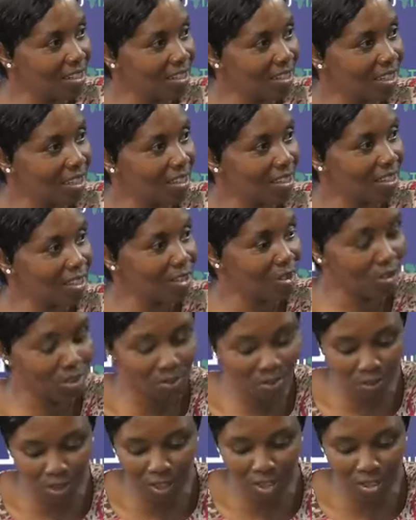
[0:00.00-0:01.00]
at the
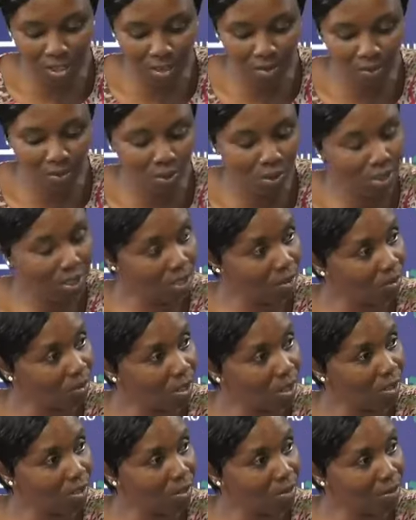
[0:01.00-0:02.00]
University for
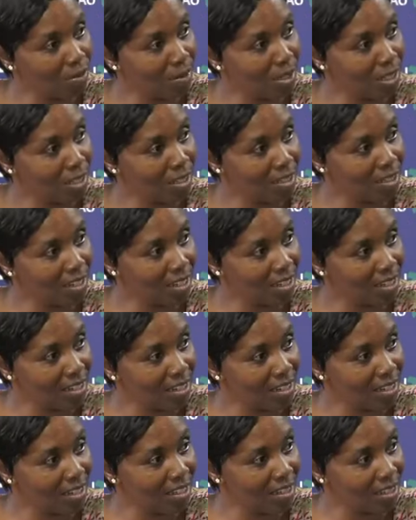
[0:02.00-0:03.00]
Development
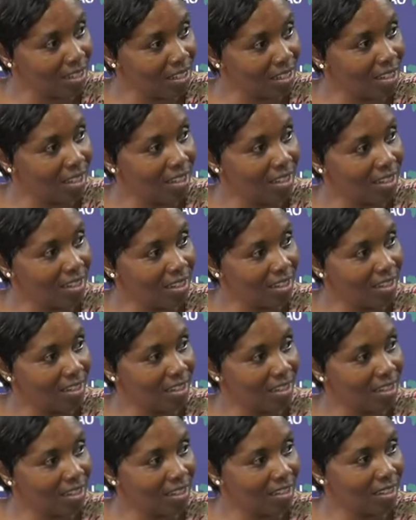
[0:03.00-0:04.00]
Studies here
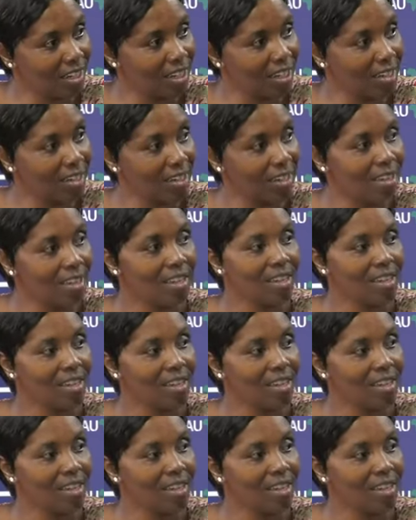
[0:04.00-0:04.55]
in Ghana.